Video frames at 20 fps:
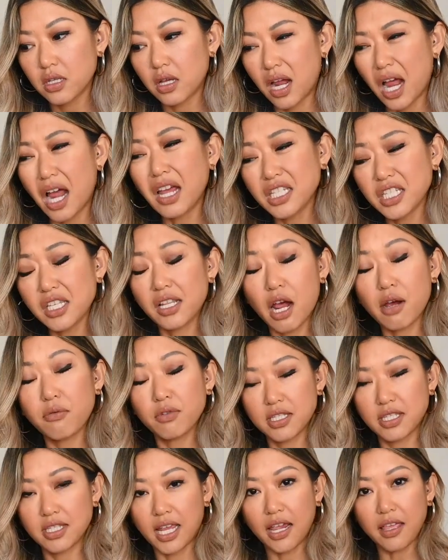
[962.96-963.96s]
actually I
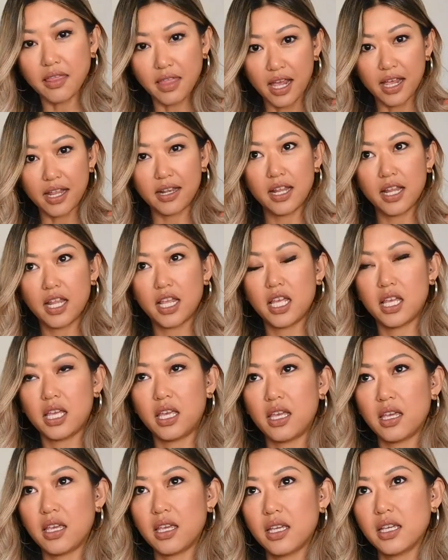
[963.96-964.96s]
would say that
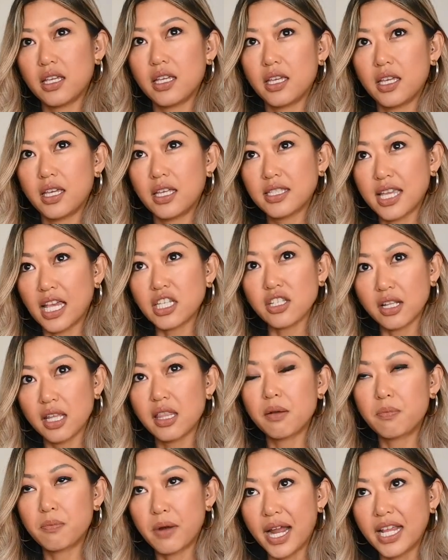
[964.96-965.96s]
it's actually
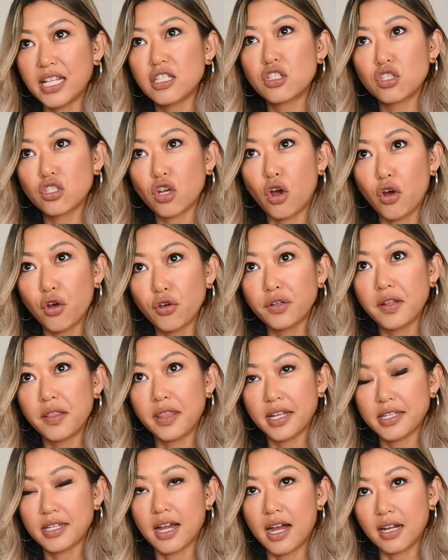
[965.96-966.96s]
the brand's tone and
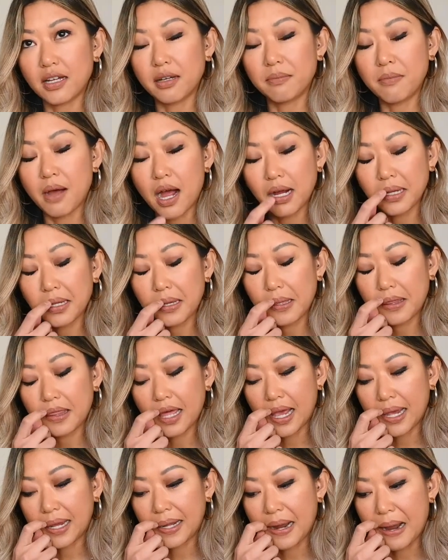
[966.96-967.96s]
their target market
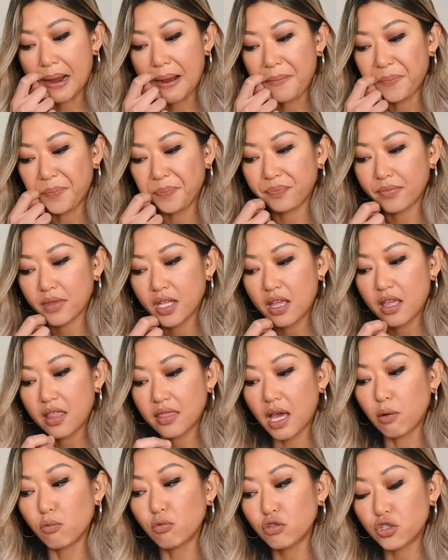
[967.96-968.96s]

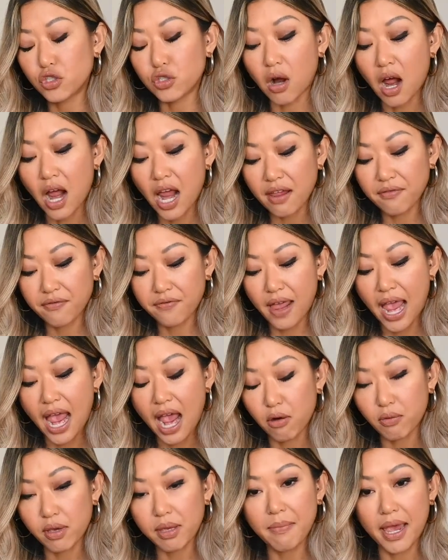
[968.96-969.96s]
that will drive
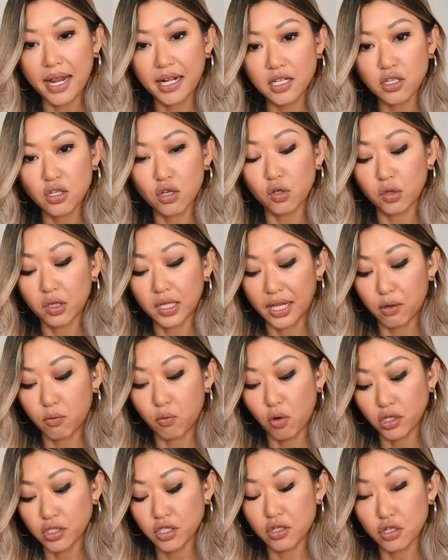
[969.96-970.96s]
how we manage, like
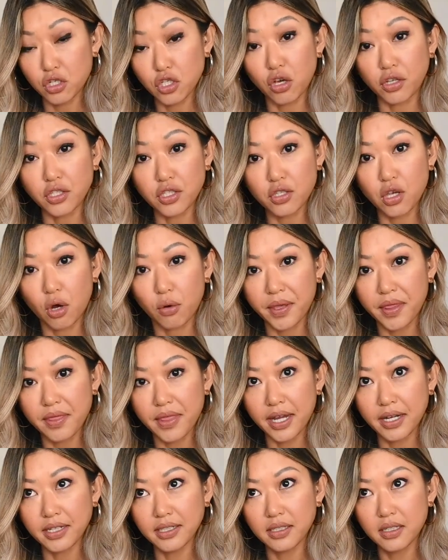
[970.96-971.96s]
what sort of shots go in
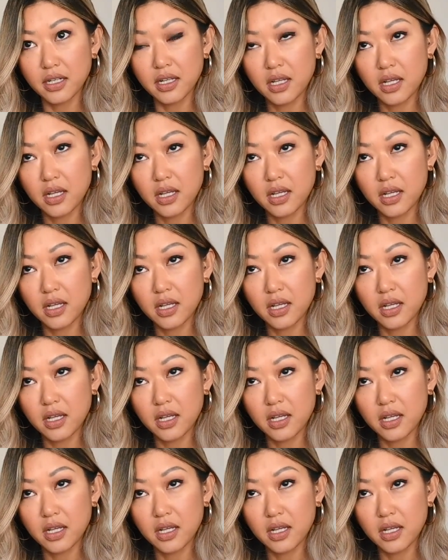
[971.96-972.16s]
there.